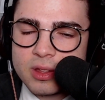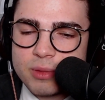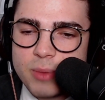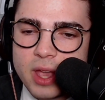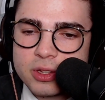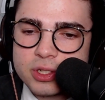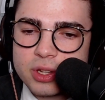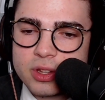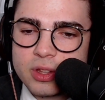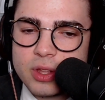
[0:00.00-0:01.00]
Michaels,
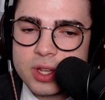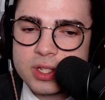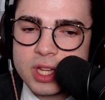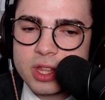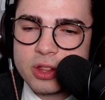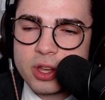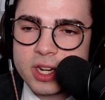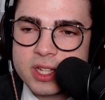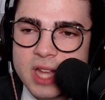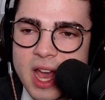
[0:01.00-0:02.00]
you can see the look in
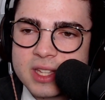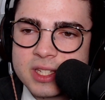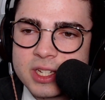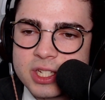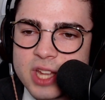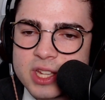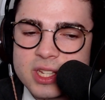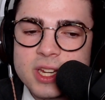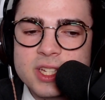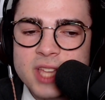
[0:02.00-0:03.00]
his eyes. He just
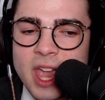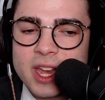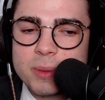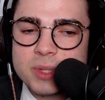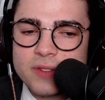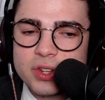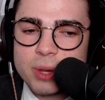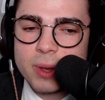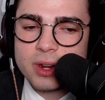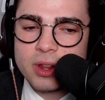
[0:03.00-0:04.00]
can't get himself to
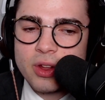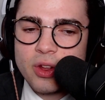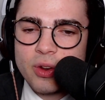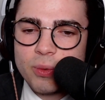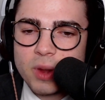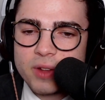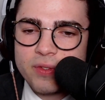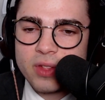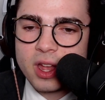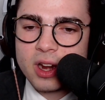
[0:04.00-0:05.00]
do it. Ric
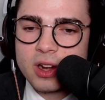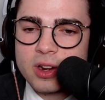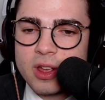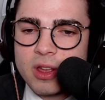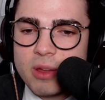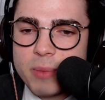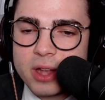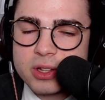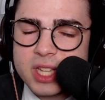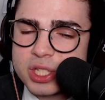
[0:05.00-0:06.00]
Flair.
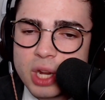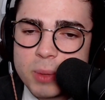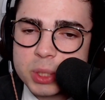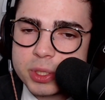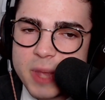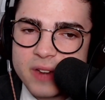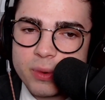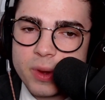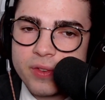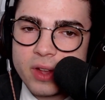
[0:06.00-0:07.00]
Michaels has so much respect for Ric Flair.